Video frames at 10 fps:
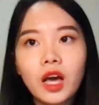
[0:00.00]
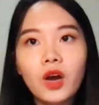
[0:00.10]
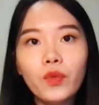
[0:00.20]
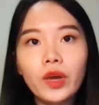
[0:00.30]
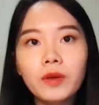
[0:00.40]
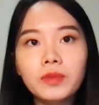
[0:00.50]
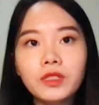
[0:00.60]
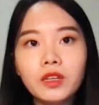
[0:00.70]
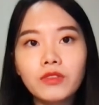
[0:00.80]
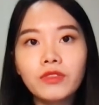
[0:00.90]
we
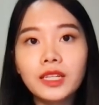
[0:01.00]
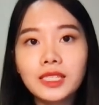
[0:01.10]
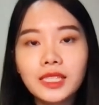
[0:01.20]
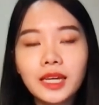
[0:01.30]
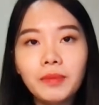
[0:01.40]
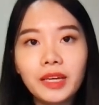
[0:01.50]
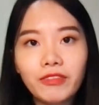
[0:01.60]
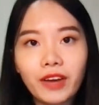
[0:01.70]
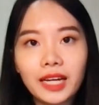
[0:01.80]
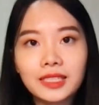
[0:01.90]
observe the same
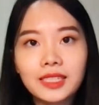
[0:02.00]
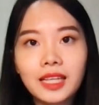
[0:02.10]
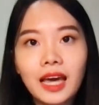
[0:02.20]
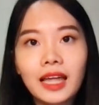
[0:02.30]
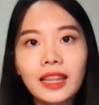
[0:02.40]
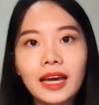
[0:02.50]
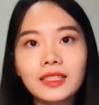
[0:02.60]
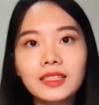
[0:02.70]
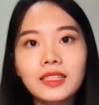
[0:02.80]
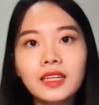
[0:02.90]
effects that